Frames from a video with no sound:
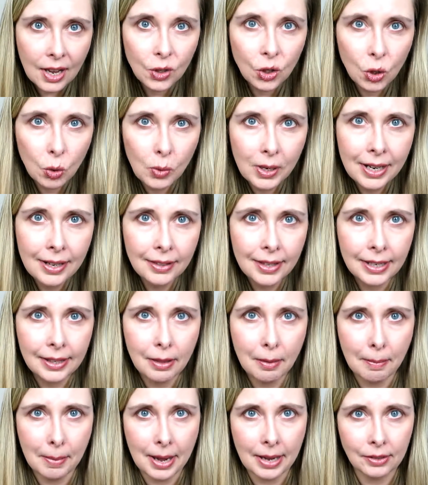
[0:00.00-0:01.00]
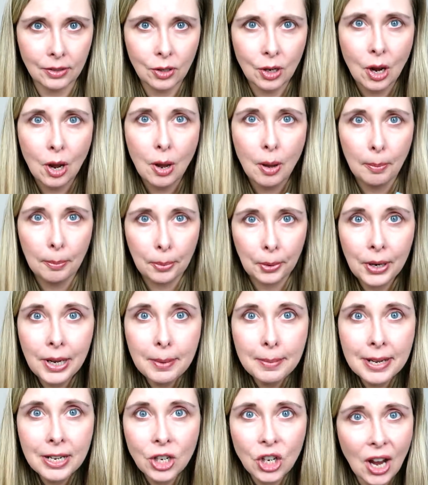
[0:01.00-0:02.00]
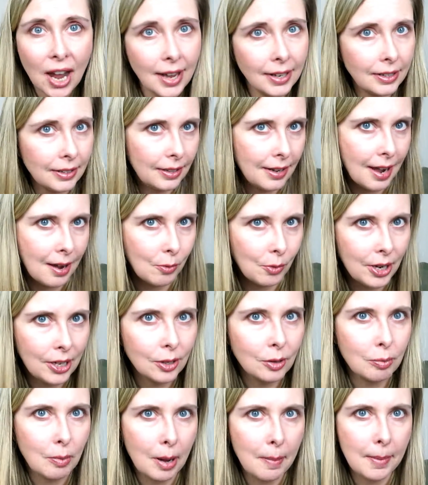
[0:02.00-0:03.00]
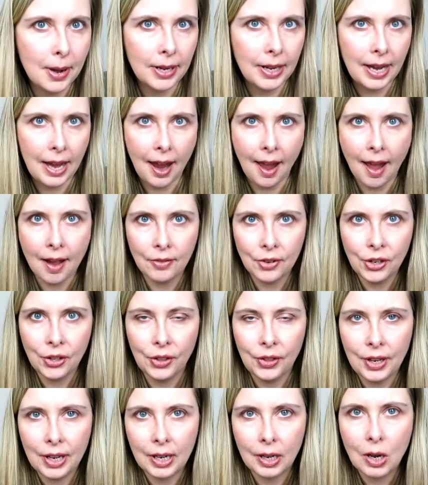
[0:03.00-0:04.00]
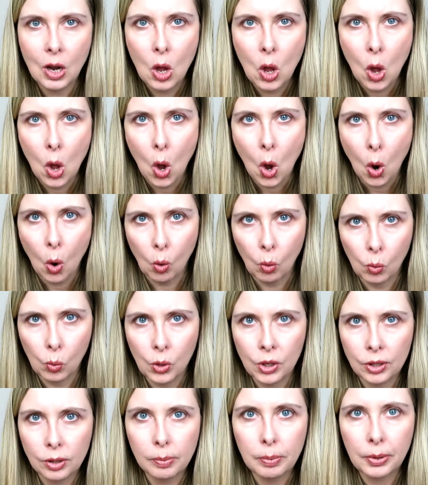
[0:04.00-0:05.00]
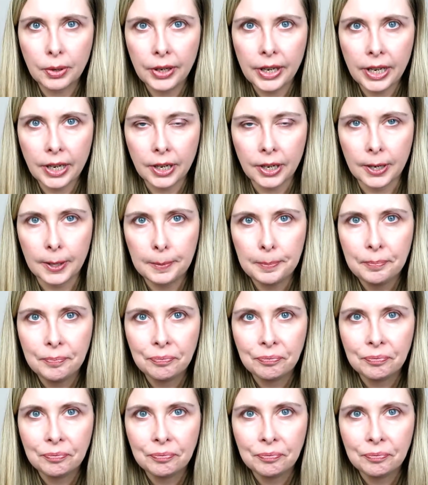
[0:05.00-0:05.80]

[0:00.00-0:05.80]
So what I like the best? Pretty much I did not waste my money. Everything was pretty good.